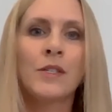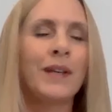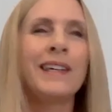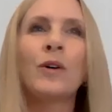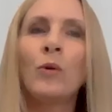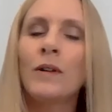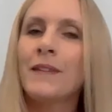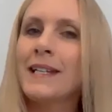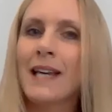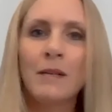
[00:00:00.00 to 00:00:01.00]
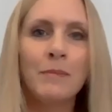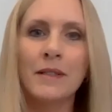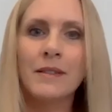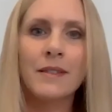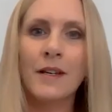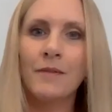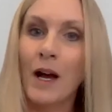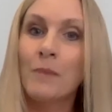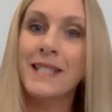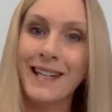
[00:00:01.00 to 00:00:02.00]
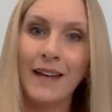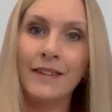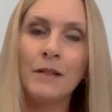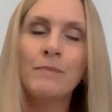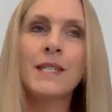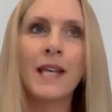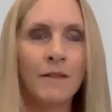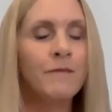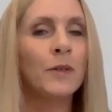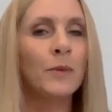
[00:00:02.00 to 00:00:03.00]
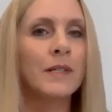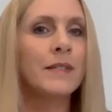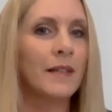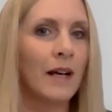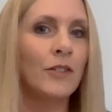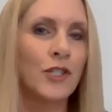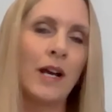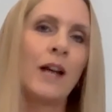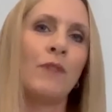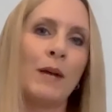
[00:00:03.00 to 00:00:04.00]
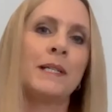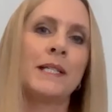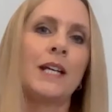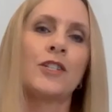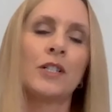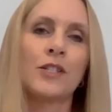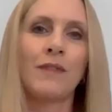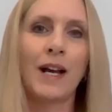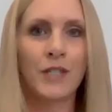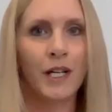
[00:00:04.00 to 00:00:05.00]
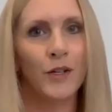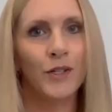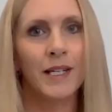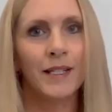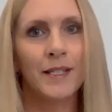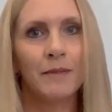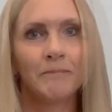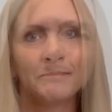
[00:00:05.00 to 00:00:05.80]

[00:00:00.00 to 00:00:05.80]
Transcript: So I think all of these elements have come together to influence the culture and reputation surrounding OSINT.